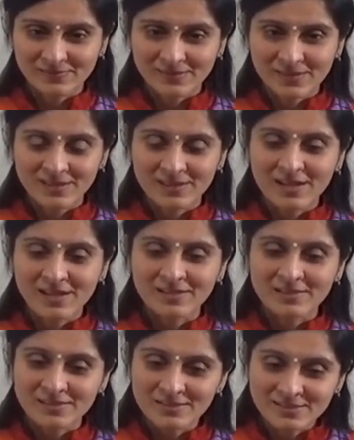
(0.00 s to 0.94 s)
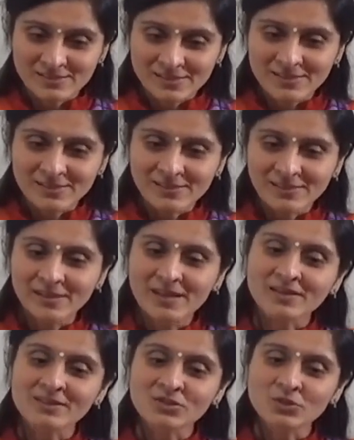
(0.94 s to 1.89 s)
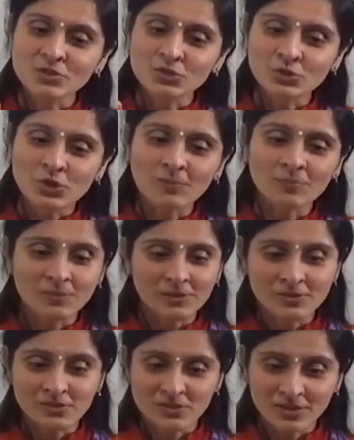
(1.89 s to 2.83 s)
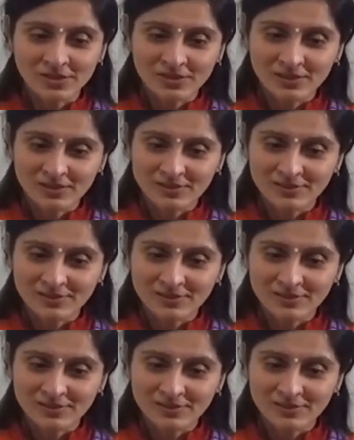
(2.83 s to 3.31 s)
Yeah? And this seeking had stopped in Janaka.